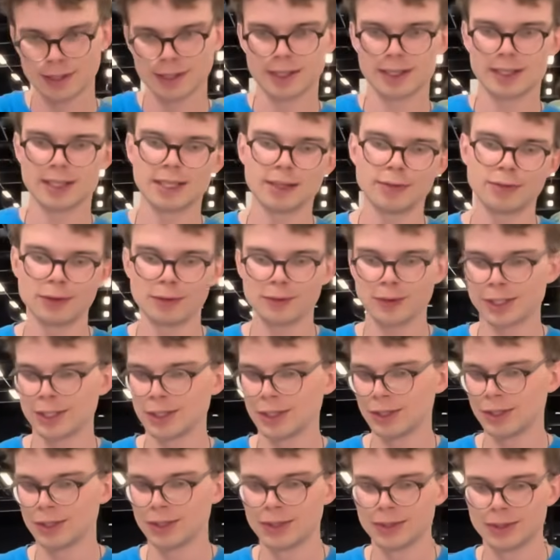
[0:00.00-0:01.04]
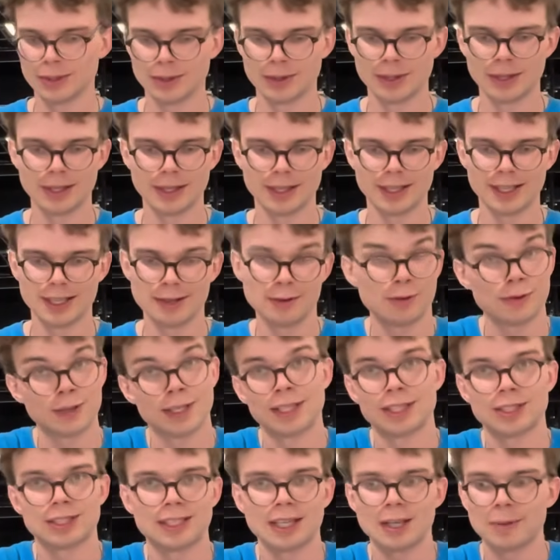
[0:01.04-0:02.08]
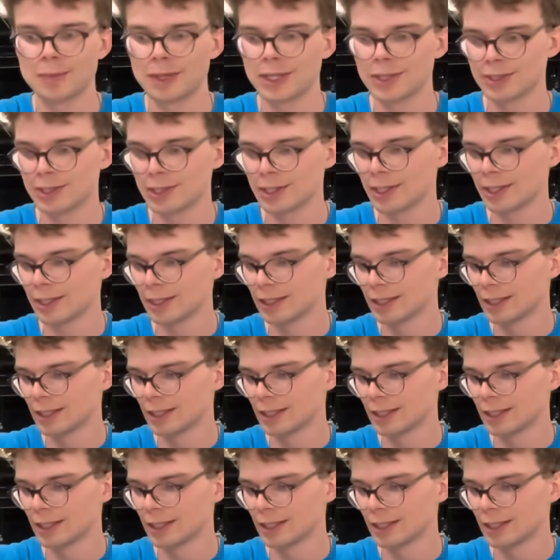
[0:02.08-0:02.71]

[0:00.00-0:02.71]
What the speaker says: everything in this deck basically.